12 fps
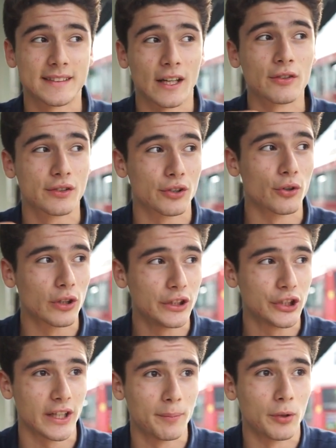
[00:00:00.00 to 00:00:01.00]
This sounds so
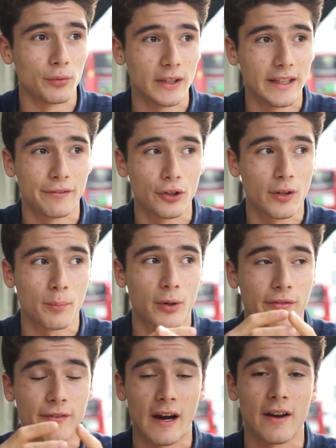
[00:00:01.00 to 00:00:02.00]
cliche, but really if you can
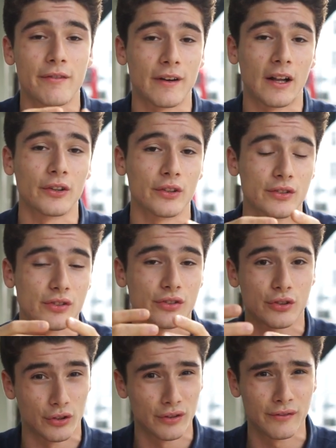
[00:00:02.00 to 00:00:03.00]
provide value and
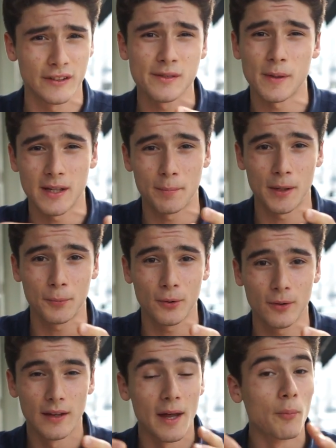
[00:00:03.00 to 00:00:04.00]
serve as many
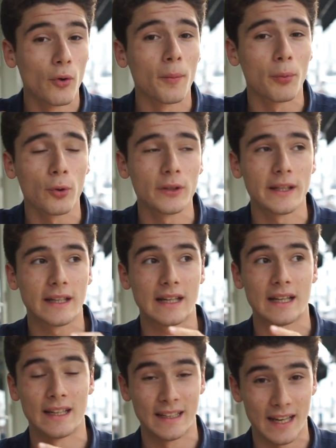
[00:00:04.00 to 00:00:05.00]
people, and more importantly,
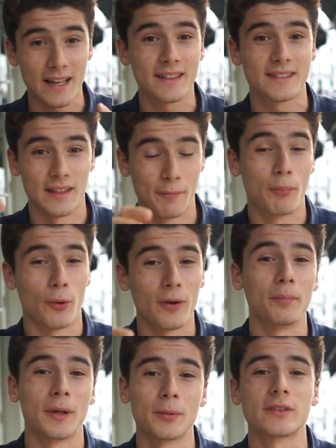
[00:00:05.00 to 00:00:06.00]
connect
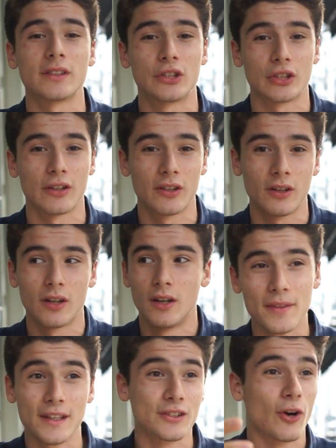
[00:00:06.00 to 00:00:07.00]
important people to each other,
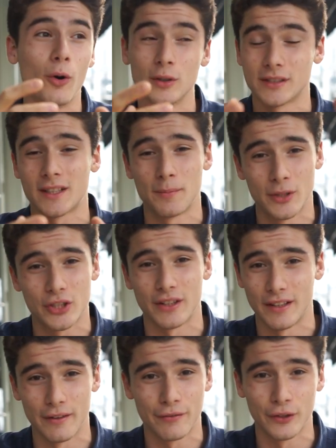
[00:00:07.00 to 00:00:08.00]
there's always a
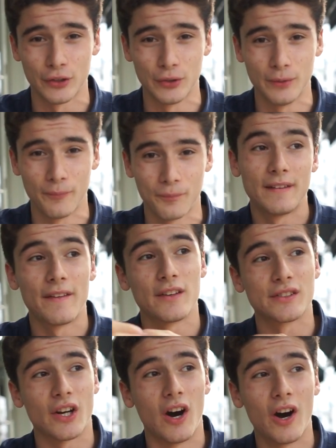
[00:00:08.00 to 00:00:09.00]
commission there for you. Now
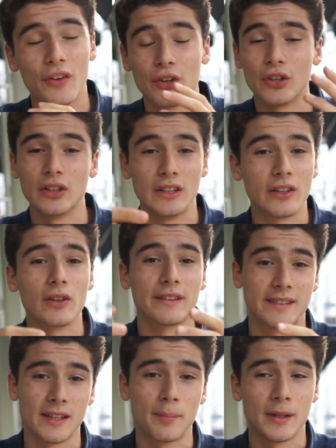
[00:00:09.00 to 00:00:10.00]
there's other little
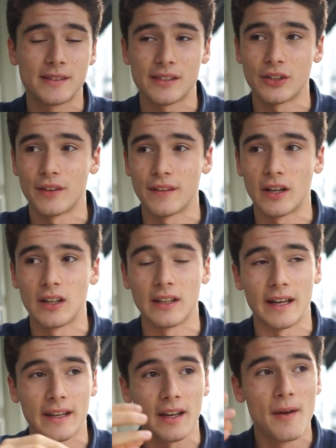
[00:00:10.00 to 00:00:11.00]
tidbits here and there,
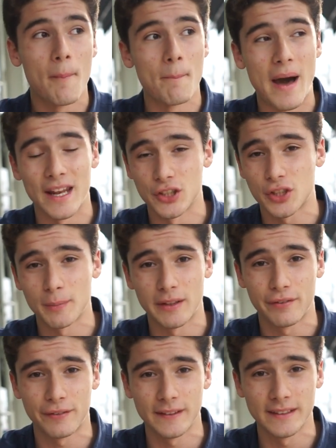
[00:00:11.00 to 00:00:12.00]
like
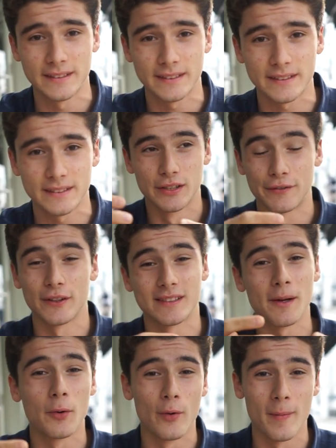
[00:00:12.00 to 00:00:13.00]
management fees. So for
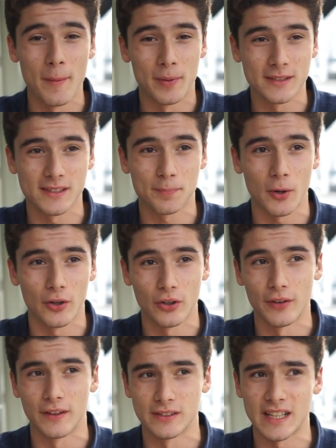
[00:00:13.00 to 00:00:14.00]
example, with my business
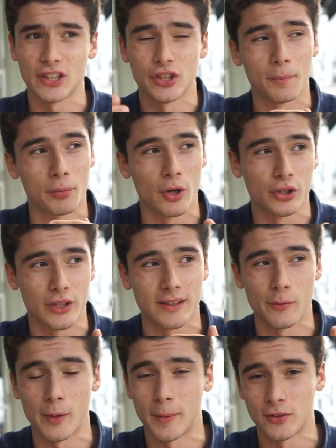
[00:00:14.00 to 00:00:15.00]
partner, there's actually a project
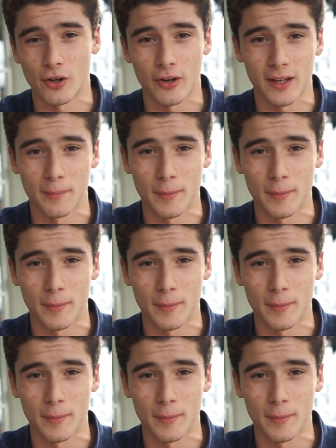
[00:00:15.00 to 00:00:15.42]
that we've been talking